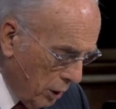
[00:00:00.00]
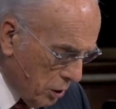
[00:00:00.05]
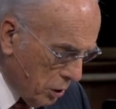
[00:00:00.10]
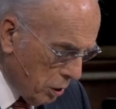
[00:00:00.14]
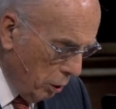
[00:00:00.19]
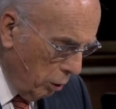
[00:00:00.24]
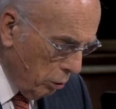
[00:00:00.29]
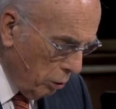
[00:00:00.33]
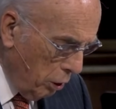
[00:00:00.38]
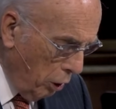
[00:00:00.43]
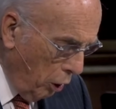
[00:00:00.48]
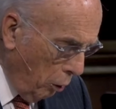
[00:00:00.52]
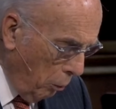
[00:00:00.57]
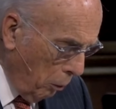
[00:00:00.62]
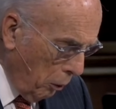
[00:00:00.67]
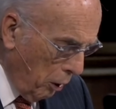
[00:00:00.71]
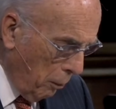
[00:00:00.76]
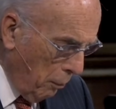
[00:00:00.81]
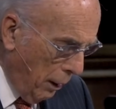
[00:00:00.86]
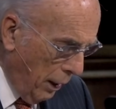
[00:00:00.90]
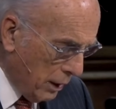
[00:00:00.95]
What is so
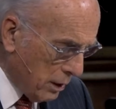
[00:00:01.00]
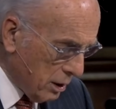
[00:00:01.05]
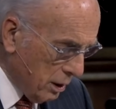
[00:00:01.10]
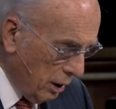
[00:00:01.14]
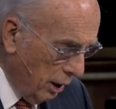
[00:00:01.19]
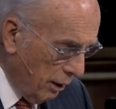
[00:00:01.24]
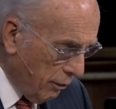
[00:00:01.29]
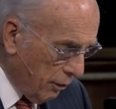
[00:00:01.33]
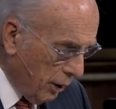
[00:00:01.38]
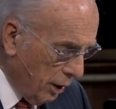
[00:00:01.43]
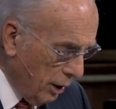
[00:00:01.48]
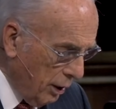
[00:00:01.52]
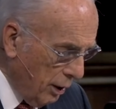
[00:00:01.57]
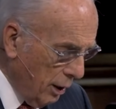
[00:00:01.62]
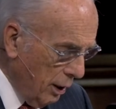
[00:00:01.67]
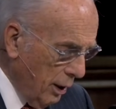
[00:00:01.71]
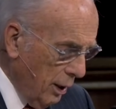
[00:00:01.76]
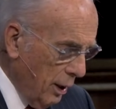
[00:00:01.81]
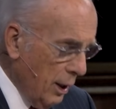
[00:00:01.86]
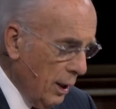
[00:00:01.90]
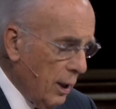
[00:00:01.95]
noble about
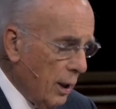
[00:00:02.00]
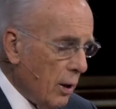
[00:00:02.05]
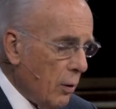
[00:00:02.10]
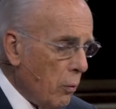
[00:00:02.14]
slavery?